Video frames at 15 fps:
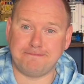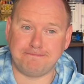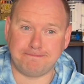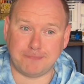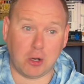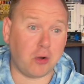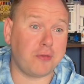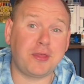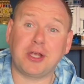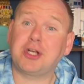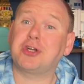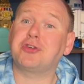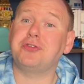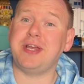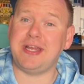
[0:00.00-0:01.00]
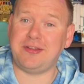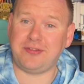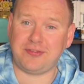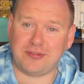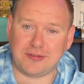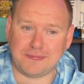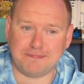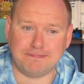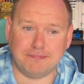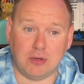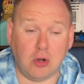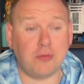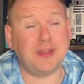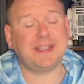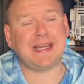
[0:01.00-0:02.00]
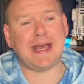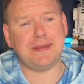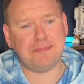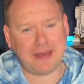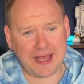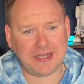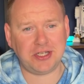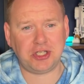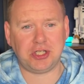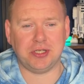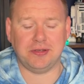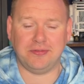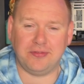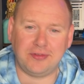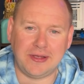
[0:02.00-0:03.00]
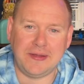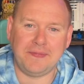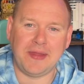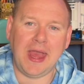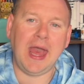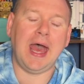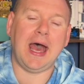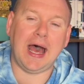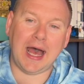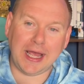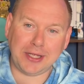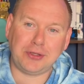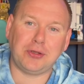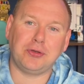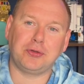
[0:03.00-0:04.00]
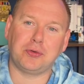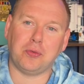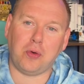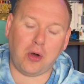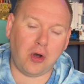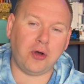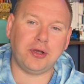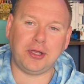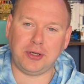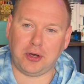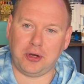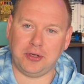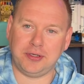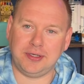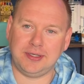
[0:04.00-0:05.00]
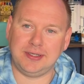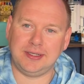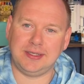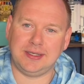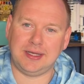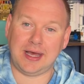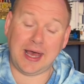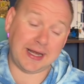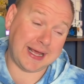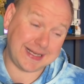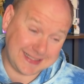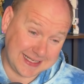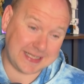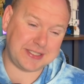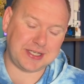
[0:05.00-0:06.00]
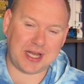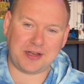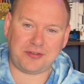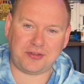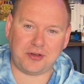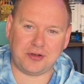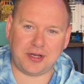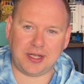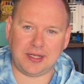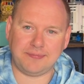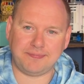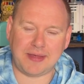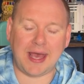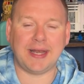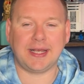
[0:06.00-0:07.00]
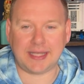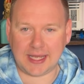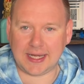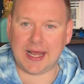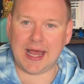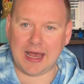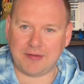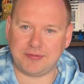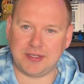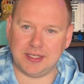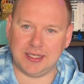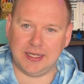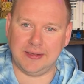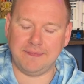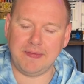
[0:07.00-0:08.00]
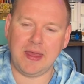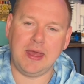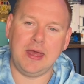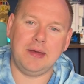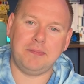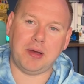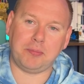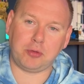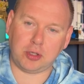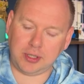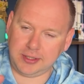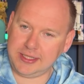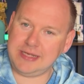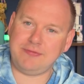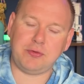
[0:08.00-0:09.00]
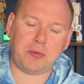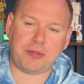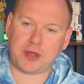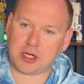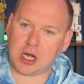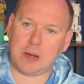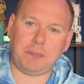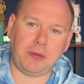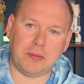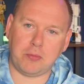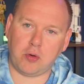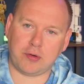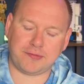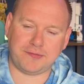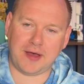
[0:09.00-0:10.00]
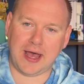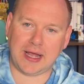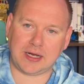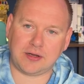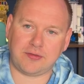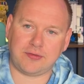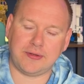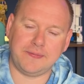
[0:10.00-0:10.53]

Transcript: or the crease, or the dimensions. I could go on, and I did yesterday, and I kind of have today. But I'm going to leave you with a couple of more facts.